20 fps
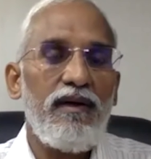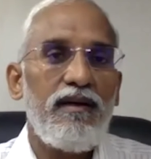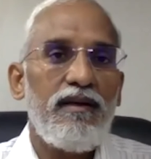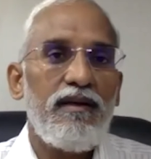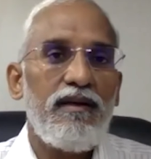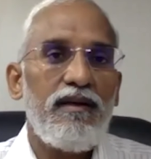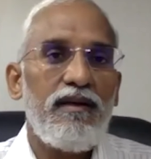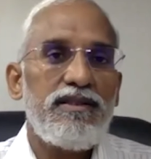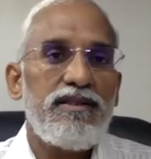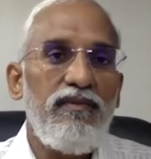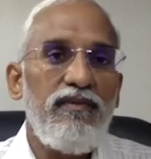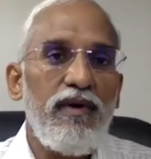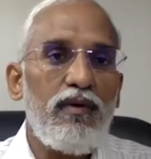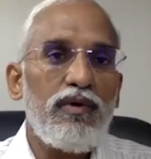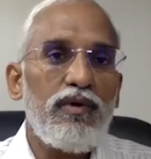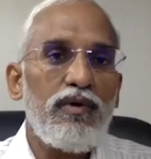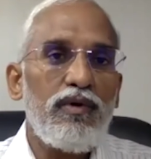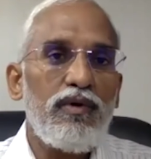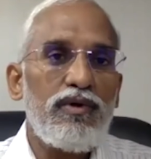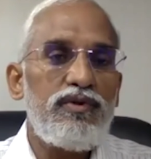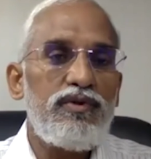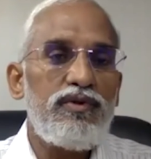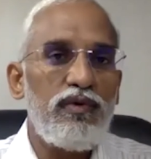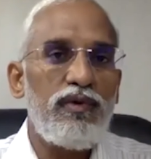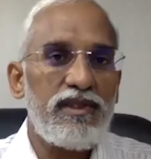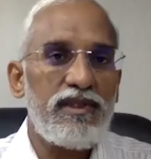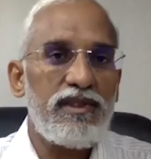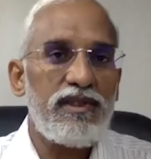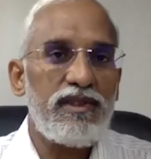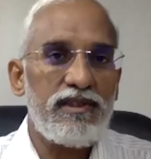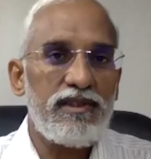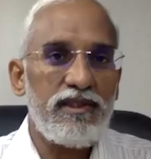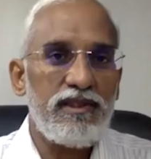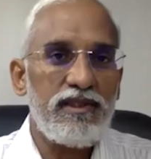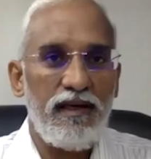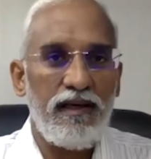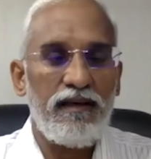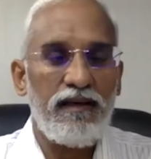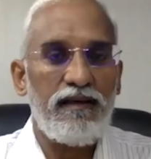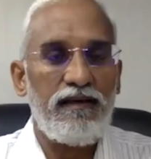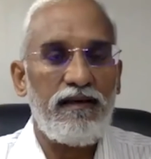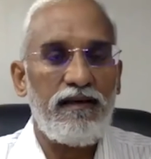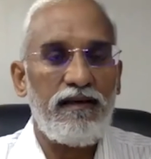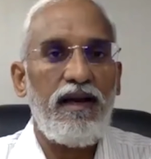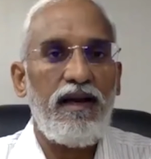civil court's jurisdiction in entertaining.